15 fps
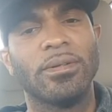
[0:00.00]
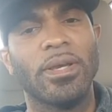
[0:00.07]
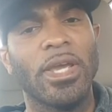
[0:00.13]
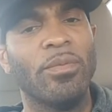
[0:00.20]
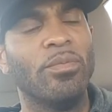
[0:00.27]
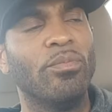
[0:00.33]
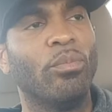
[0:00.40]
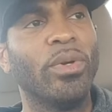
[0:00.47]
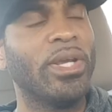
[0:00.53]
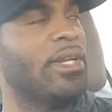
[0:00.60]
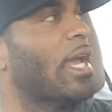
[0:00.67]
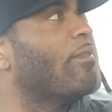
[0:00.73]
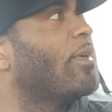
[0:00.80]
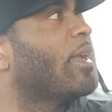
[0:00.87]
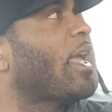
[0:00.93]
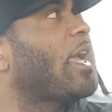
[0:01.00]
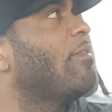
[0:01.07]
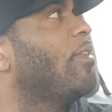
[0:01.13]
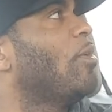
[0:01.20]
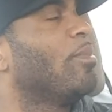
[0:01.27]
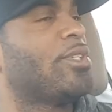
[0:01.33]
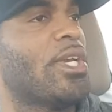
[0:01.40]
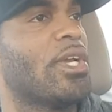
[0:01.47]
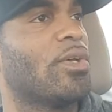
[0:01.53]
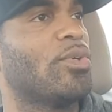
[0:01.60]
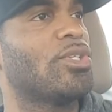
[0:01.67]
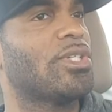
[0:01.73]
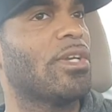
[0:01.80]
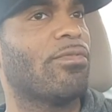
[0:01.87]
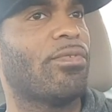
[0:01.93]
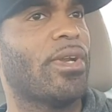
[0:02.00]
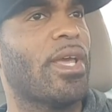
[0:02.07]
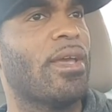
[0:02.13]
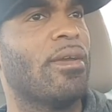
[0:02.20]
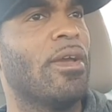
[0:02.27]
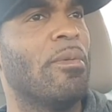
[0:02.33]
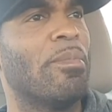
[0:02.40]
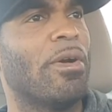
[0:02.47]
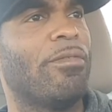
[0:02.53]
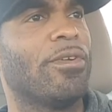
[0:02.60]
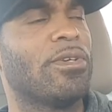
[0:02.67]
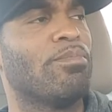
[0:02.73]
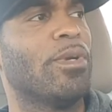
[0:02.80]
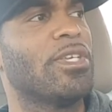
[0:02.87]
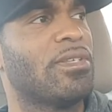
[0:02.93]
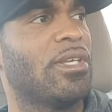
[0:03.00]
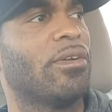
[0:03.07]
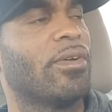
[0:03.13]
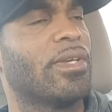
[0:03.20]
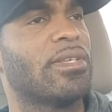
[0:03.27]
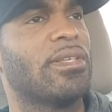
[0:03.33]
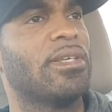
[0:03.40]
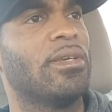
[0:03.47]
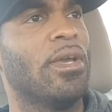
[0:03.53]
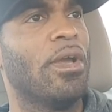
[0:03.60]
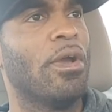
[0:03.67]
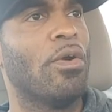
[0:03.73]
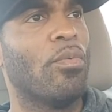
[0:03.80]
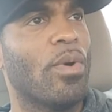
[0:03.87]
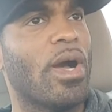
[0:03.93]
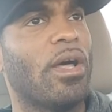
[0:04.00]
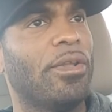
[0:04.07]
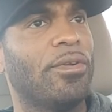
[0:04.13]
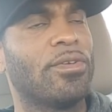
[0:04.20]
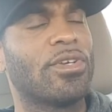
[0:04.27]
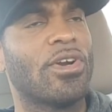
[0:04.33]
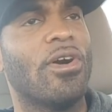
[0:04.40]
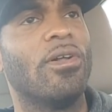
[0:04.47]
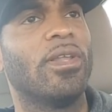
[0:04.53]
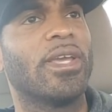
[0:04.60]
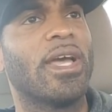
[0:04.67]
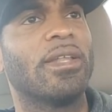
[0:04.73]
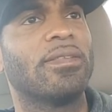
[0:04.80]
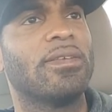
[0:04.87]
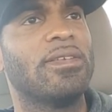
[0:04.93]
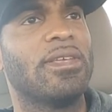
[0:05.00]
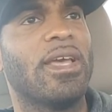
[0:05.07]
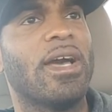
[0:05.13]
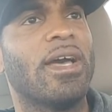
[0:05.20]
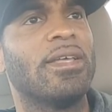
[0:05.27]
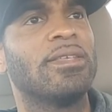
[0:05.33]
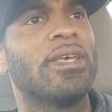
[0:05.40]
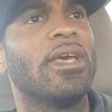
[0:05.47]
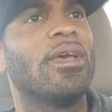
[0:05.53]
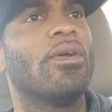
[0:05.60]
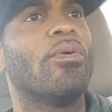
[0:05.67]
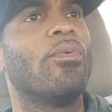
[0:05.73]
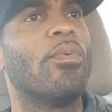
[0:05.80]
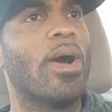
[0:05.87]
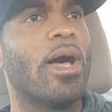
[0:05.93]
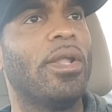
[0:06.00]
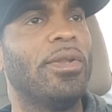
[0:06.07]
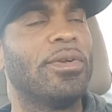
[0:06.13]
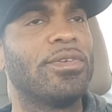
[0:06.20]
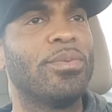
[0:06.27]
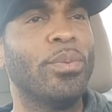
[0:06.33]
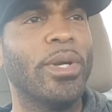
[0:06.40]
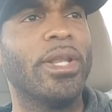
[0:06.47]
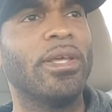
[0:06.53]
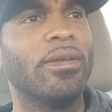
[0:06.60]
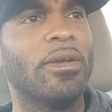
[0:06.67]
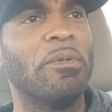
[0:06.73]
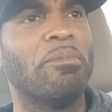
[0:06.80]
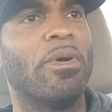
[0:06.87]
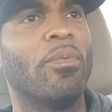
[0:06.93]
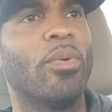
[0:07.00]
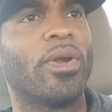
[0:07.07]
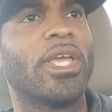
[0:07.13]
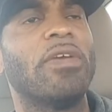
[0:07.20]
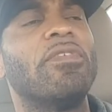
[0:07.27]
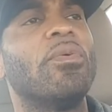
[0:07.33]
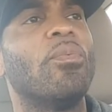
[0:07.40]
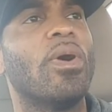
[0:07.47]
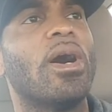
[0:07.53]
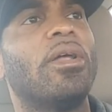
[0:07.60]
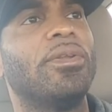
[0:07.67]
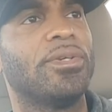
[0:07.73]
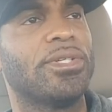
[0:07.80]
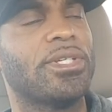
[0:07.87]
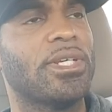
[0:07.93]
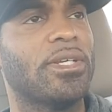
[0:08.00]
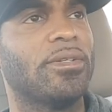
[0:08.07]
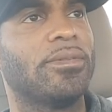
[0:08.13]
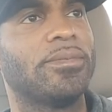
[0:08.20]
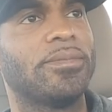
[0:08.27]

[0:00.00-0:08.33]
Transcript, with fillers: and we never gave Lomachenko shit for that. But for mysteriously, Wilder's calling out these guys. Wilder's with it, but we're giving Wilder shit.